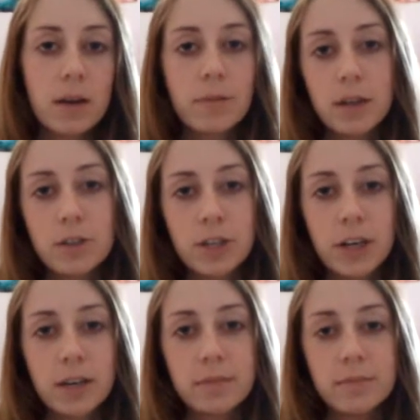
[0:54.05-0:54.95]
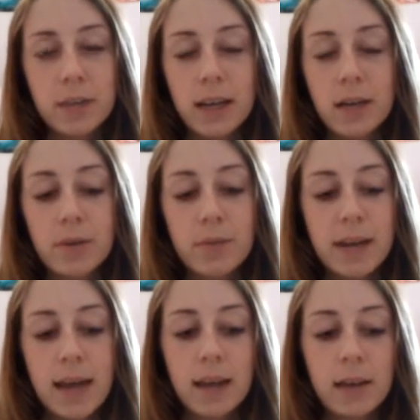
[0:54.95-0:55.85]
I'm not sure, like, I'm gonna be
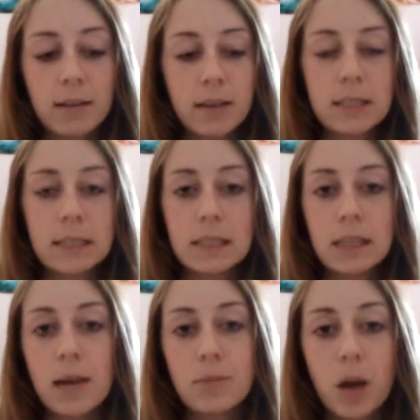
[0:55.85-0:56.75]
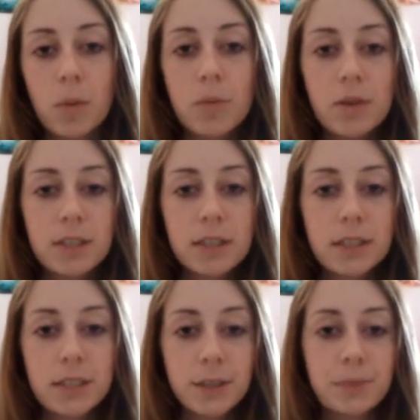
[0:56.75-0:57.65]
taking because this is a laptop I'm
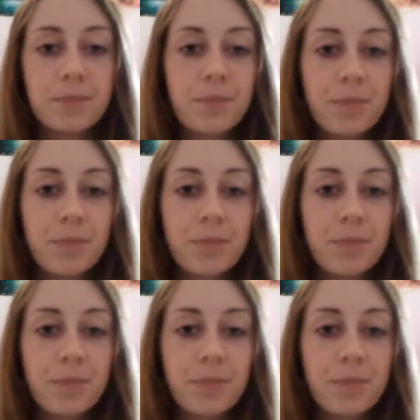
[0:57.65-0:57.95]
using, so.